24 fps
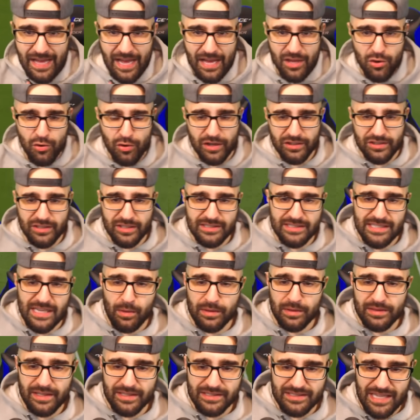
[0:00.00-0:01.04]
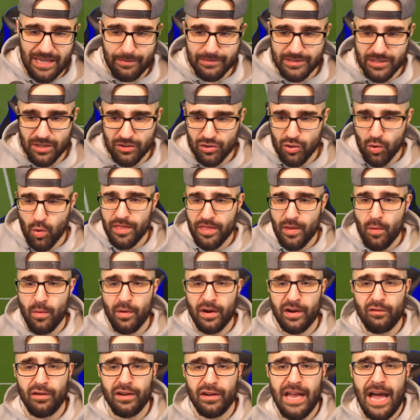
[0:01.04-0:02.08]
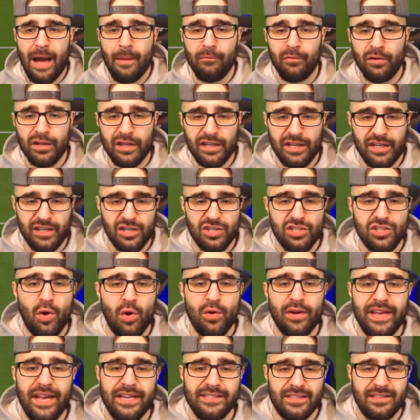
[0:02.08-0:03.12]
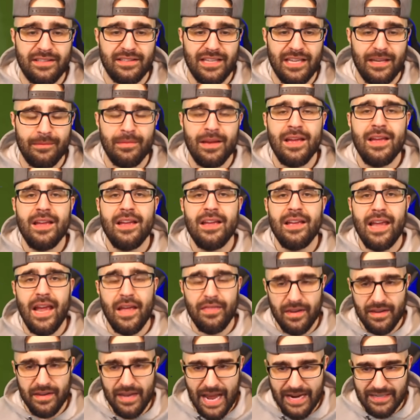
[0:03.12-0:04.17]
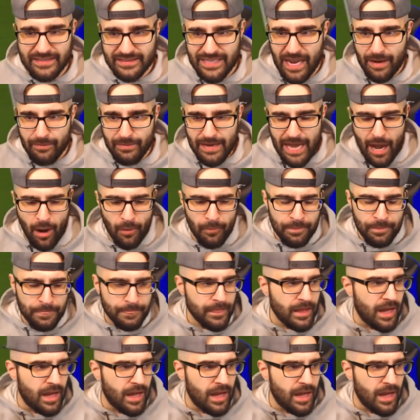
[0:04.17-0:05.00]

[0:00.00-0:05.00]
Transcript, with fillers: And you could just see what this team is gonna do. And then we're gonna really, I'm really gonna showcase the team in the next game. Now,